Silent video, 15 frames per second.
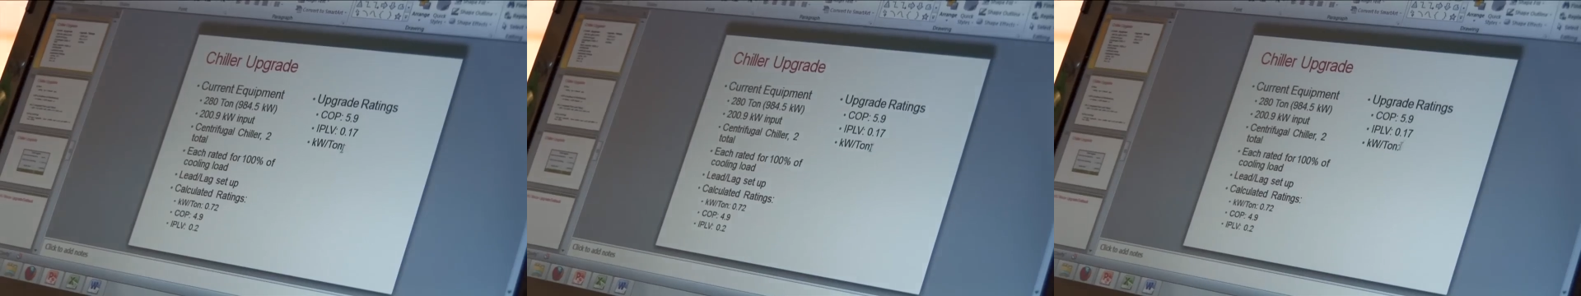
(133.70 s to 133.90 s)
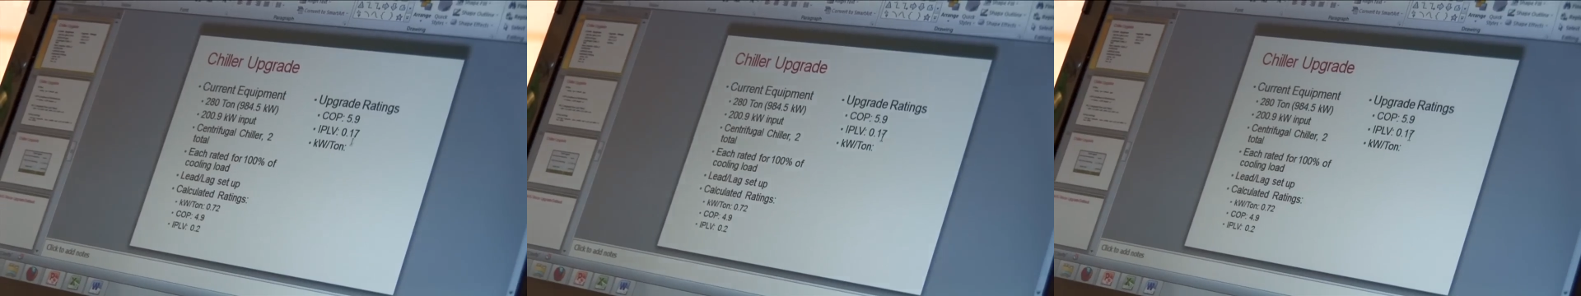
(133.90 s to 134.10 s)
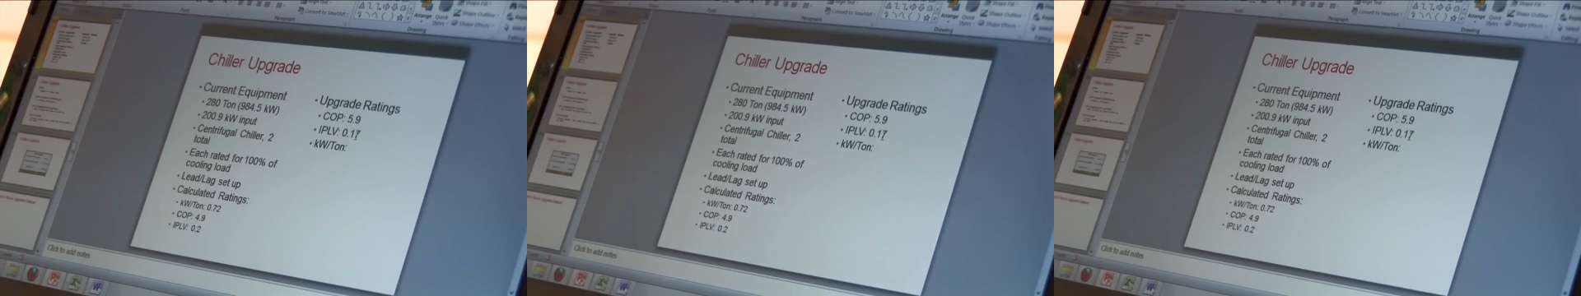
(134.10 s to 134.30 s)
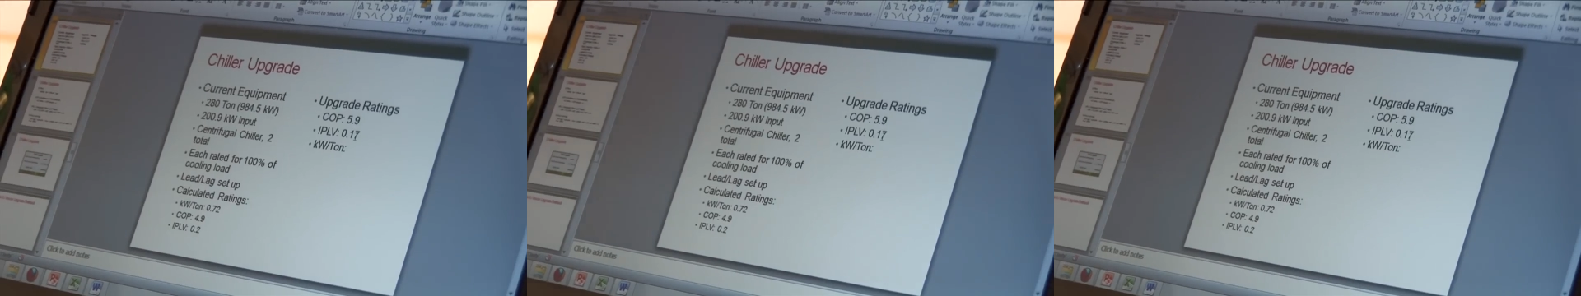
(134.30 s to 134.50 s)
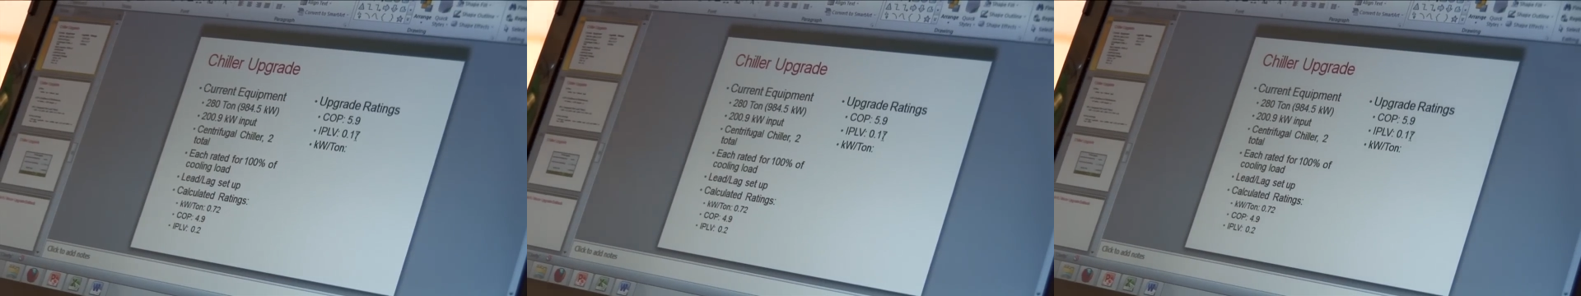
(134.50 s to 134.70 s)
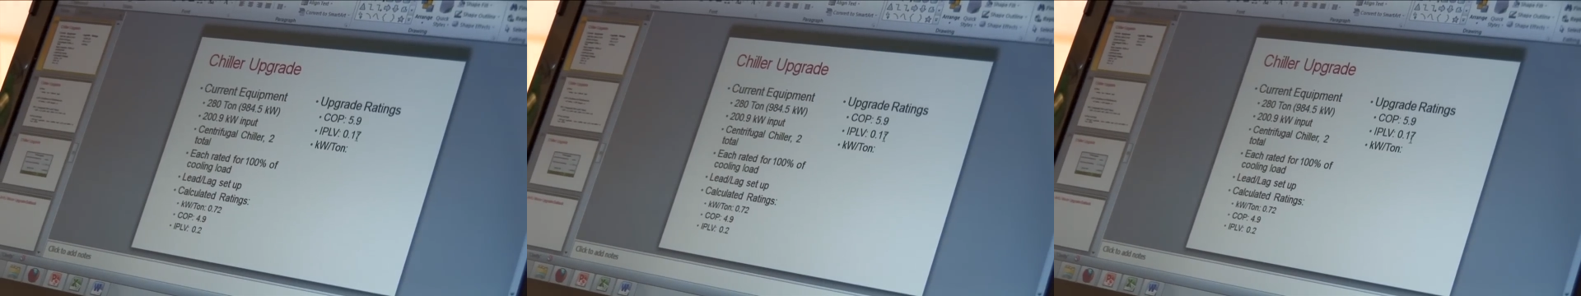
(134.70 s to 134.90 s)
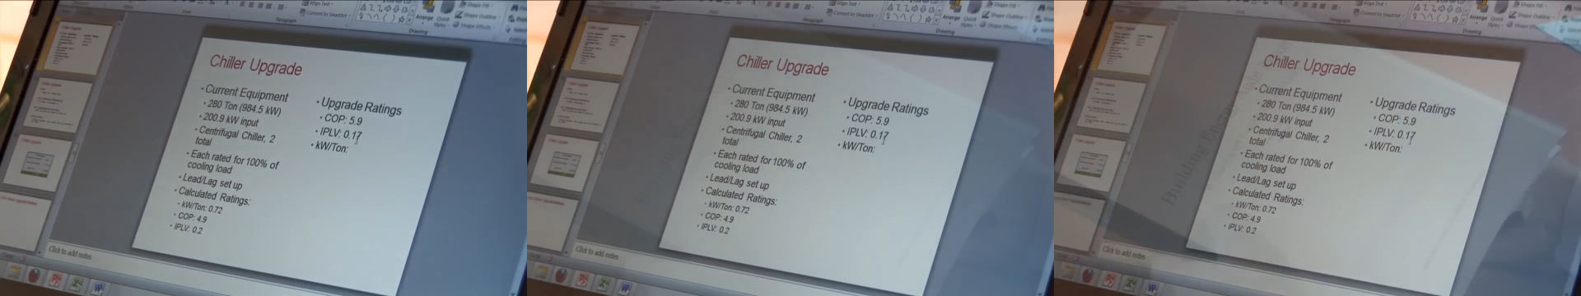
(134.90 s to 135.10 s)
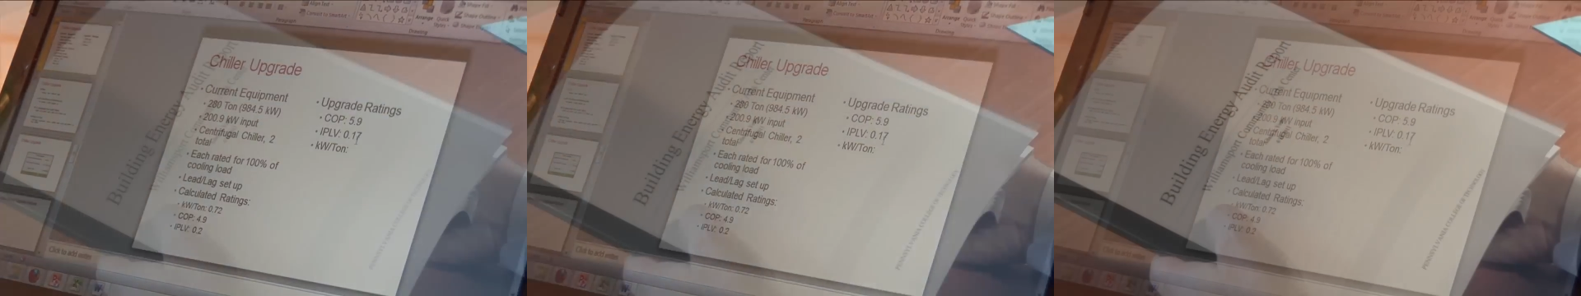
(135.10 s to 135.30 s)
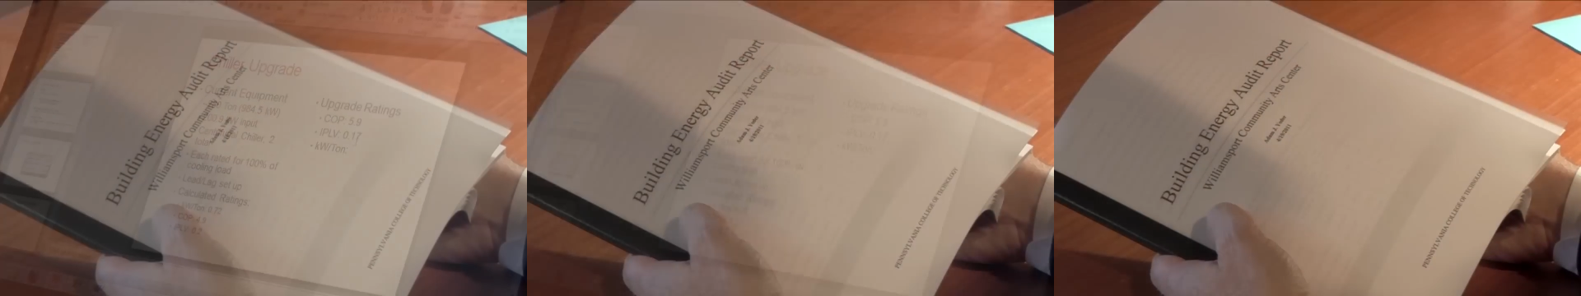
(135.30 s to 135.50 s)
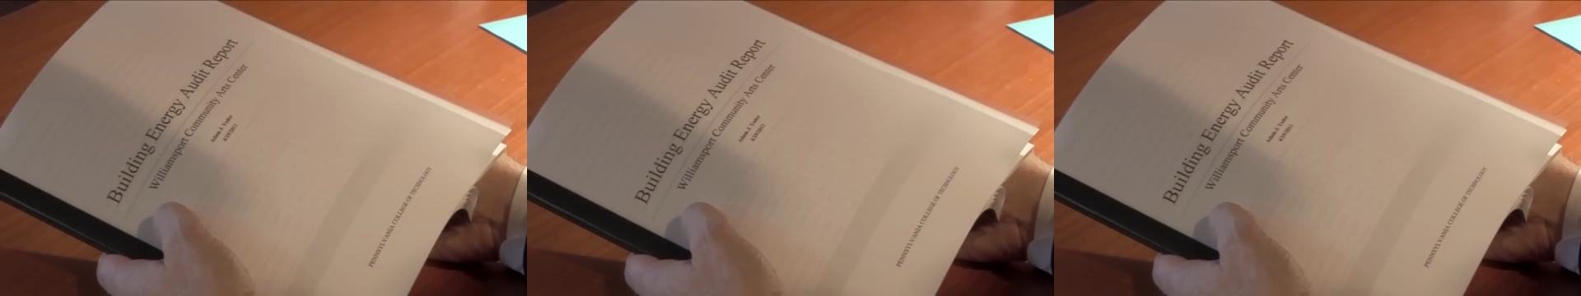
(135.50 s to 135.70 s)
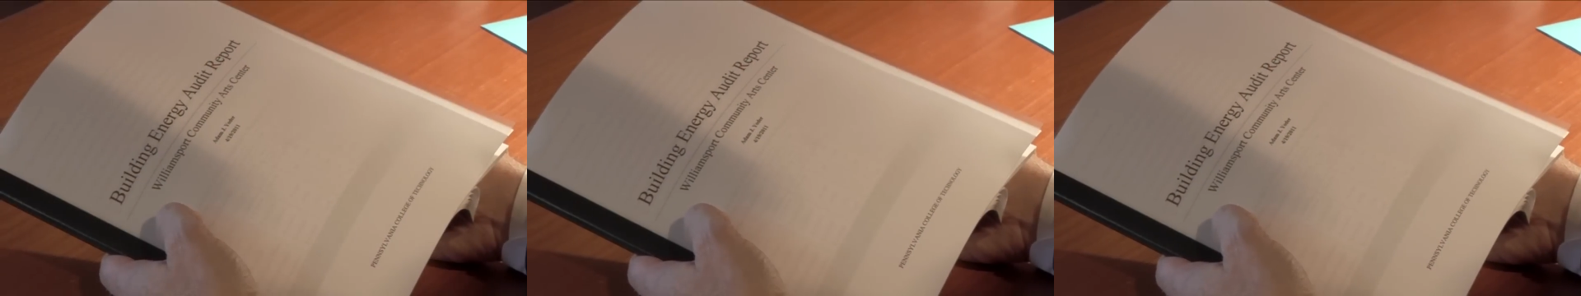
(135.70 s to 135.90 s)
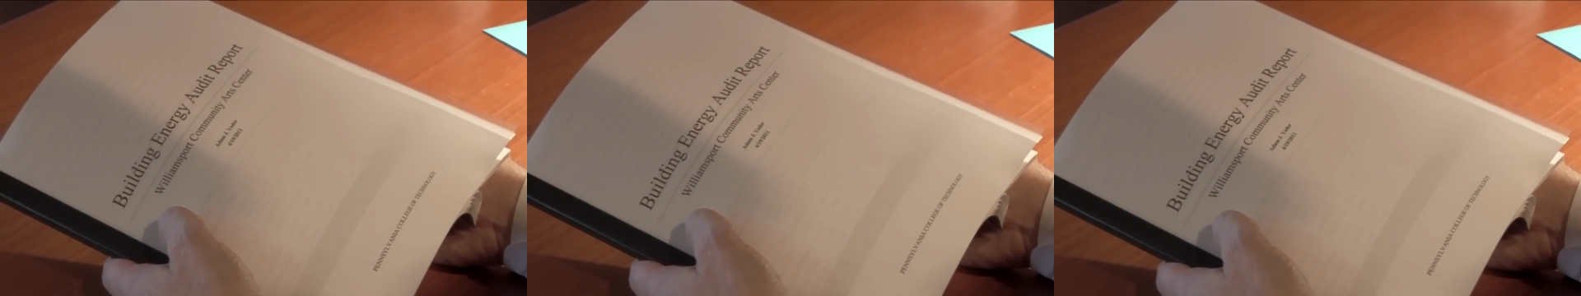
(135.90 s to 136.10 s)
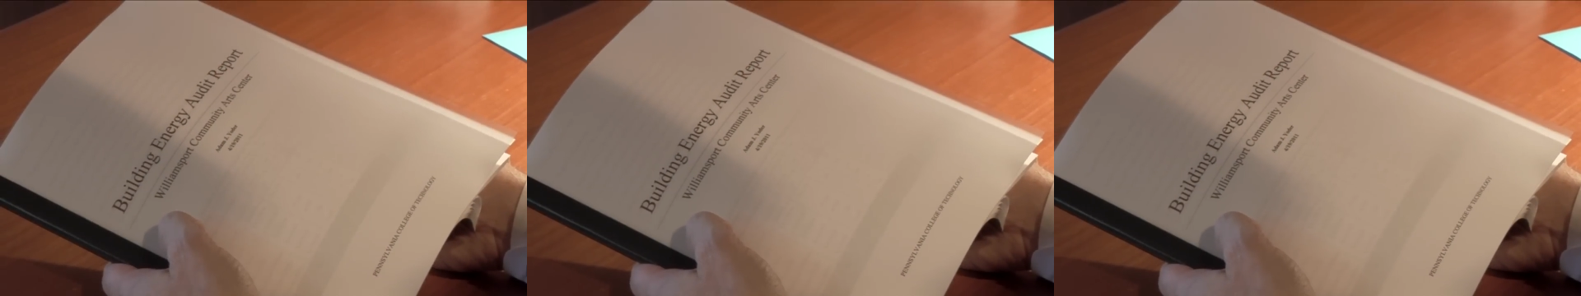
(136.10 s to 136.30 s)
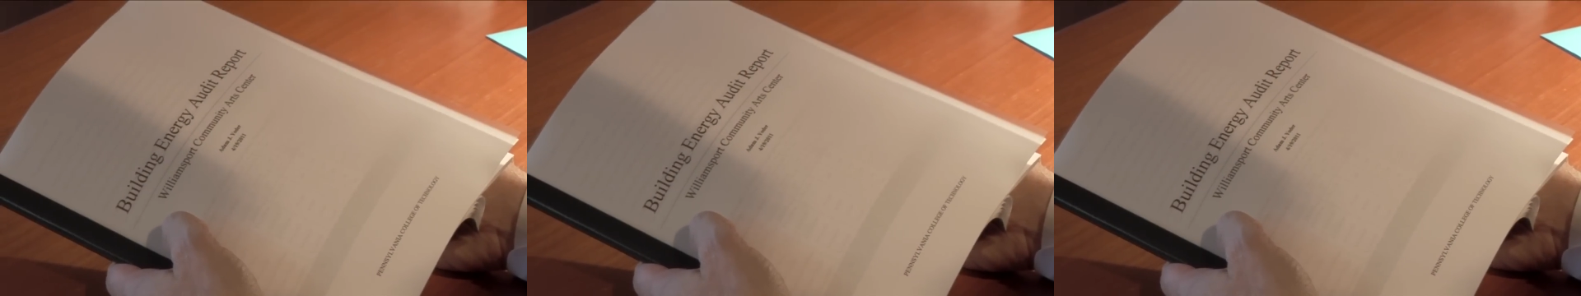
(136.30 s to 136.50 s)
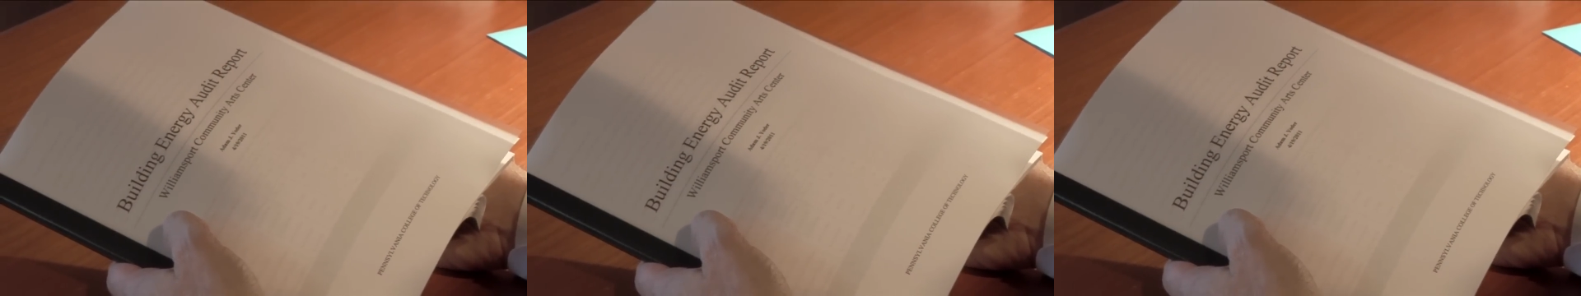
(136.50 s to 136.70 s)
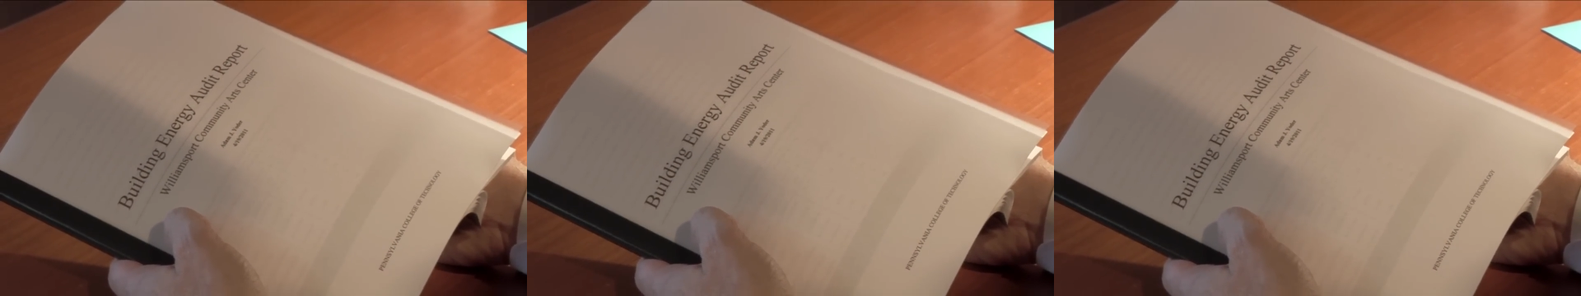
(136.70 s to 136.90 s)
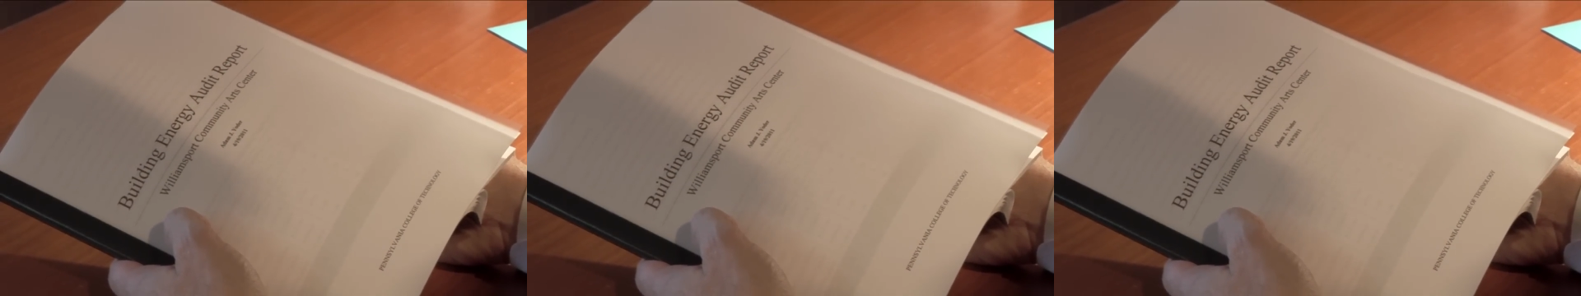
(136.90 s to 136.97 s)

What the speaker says: No face is visible, so there are no lips to read.